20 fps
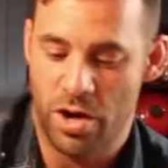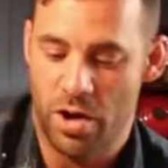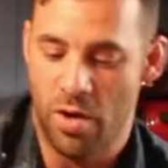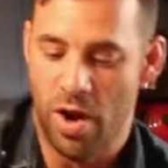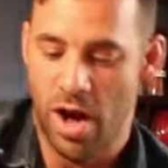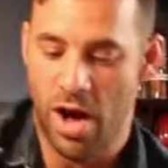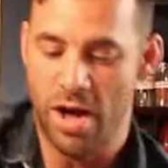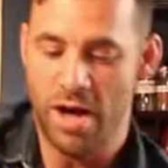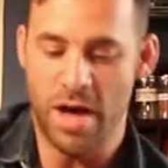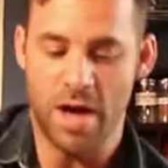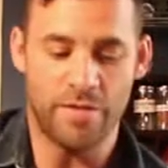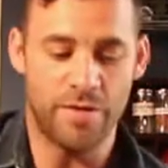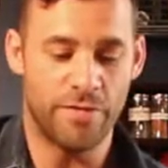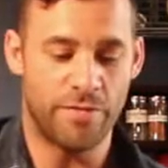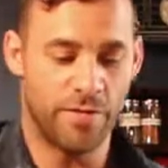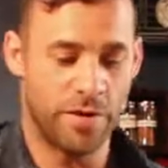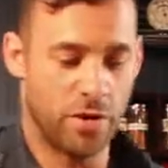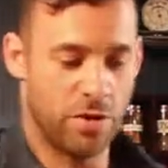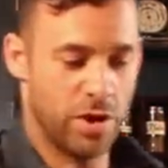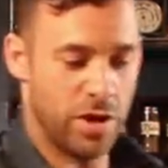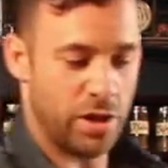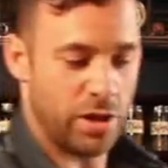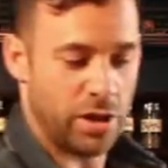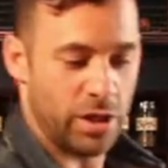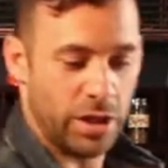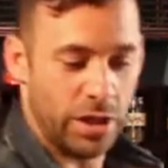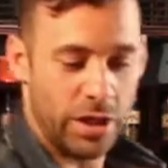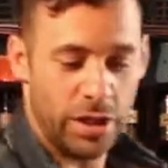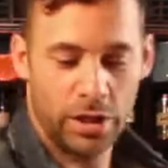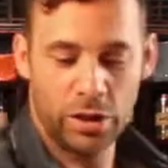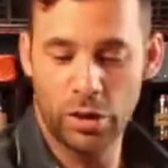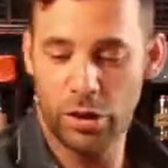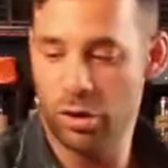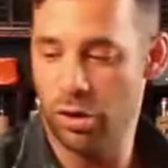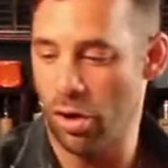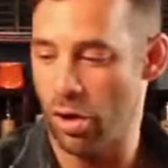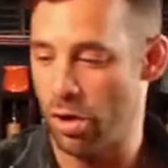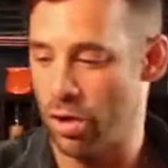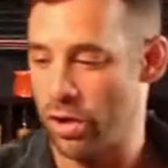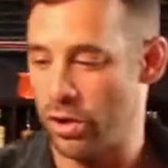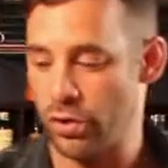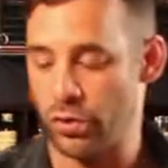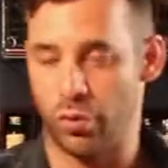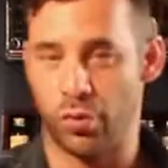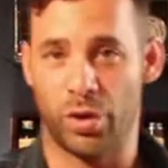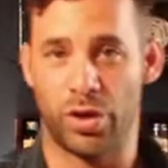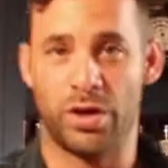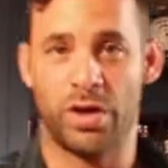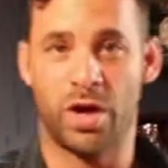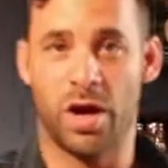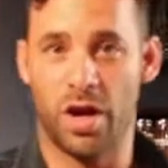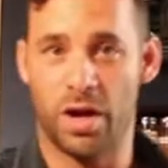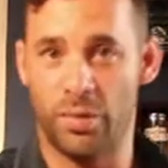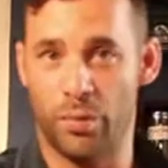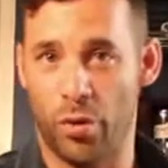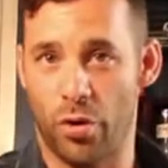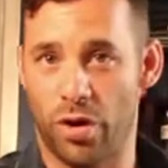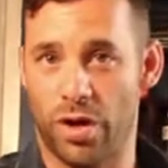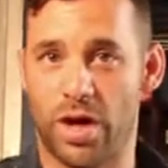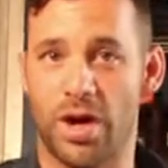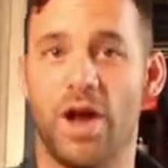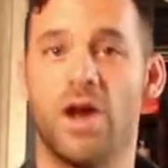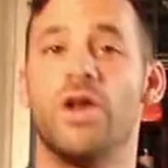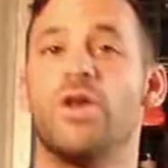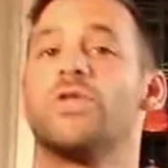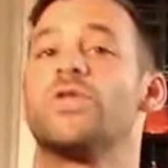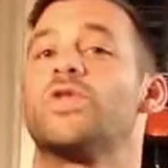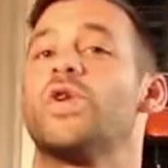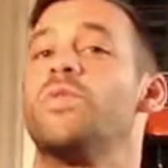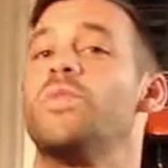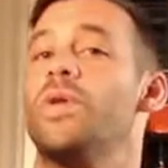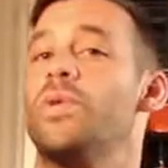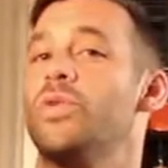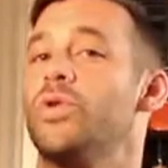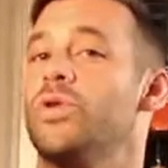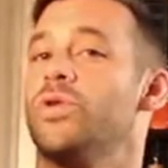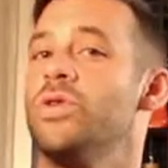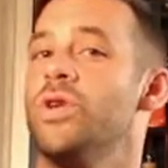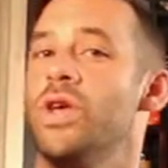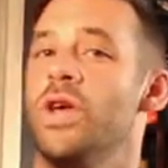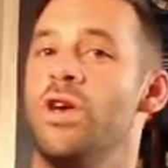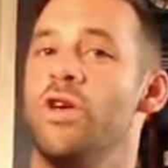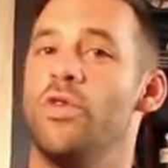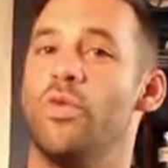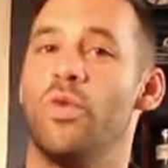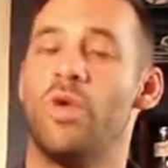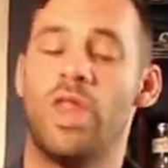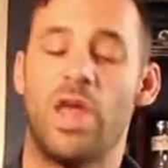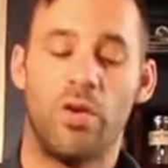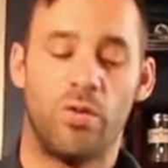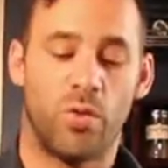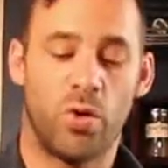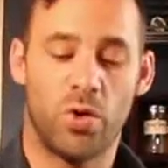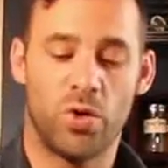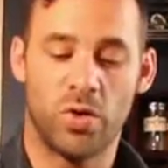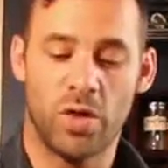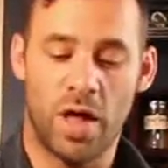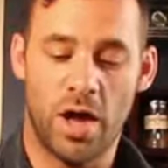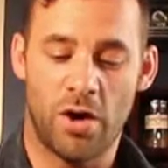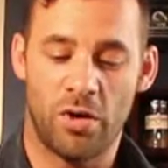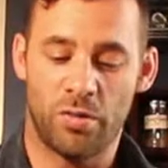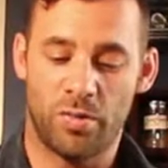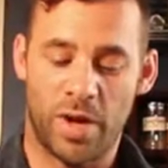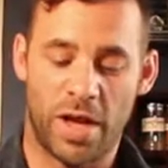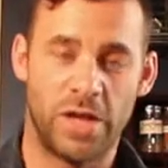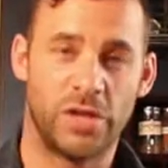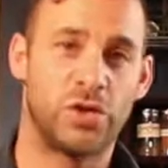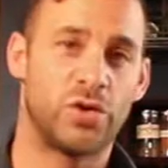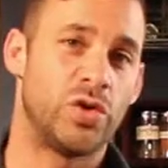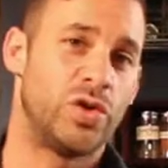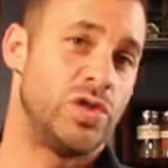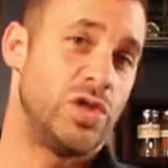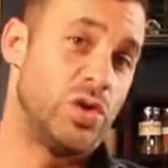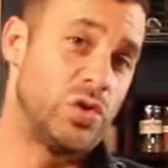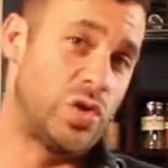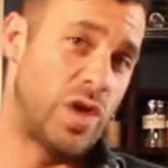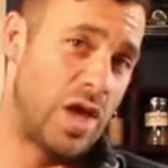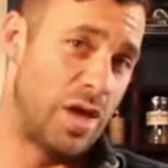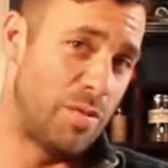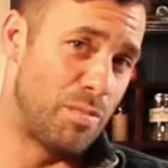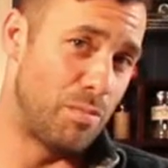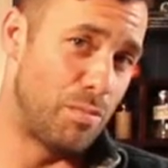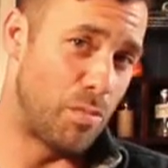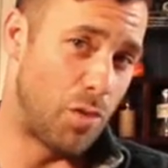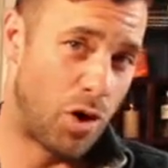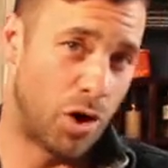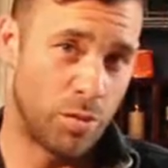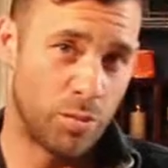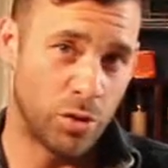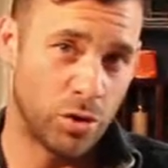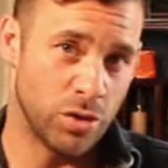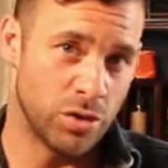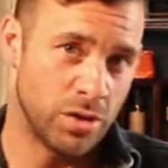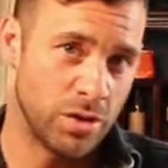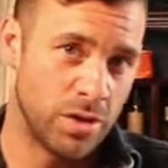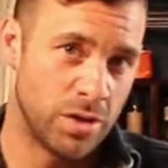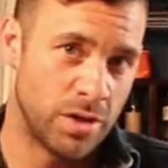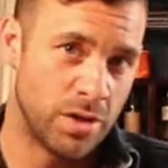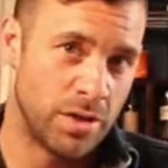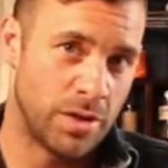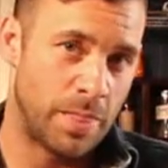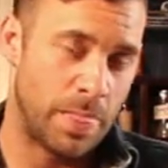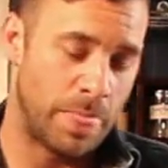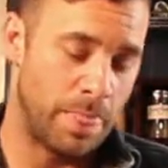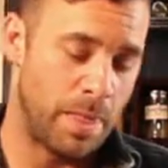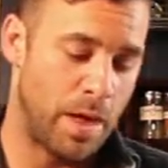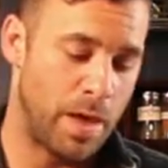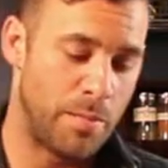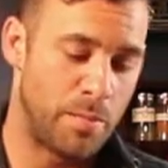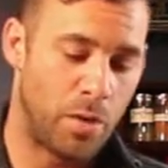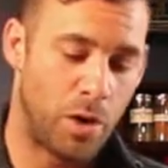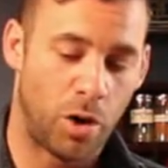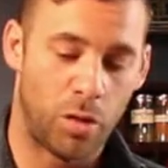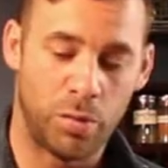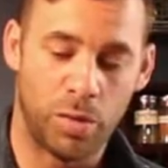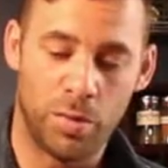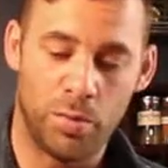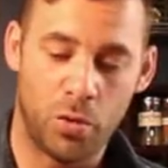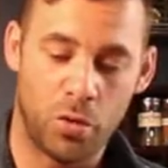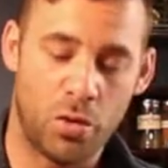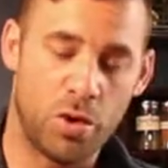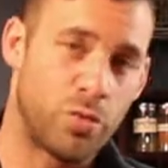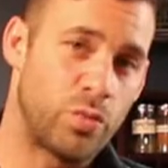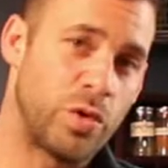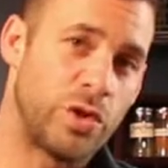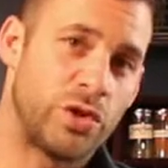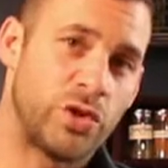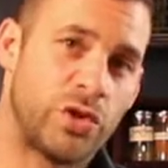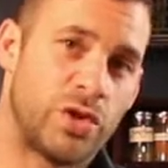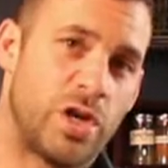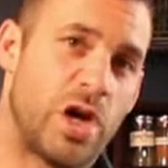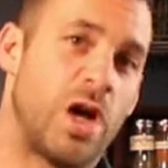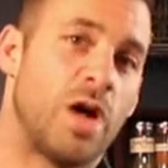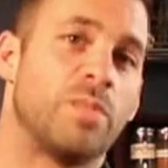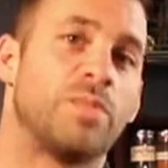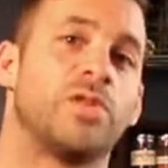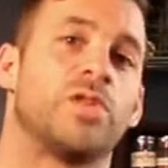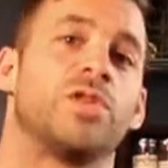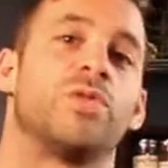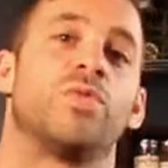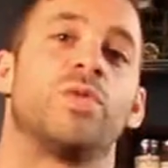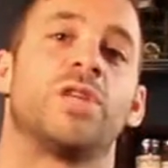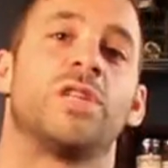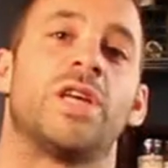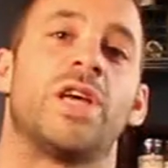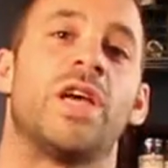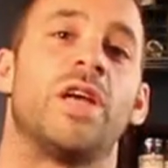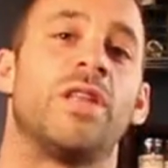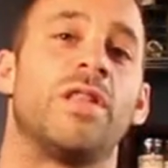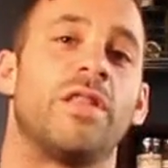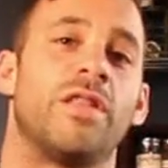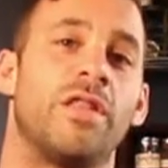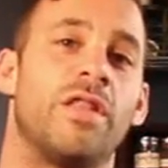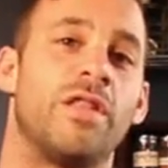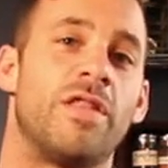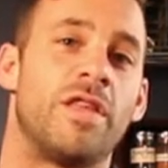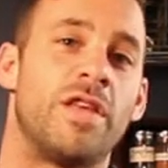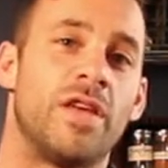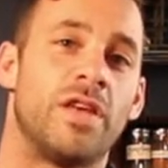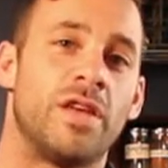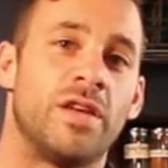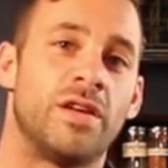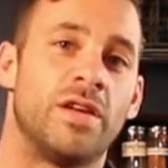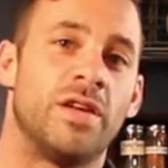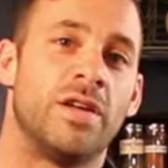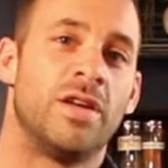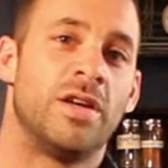Now I have a very clean, large wood cutting board, and I know some people, when they roll out pastries, use a marble board, which helps to retain the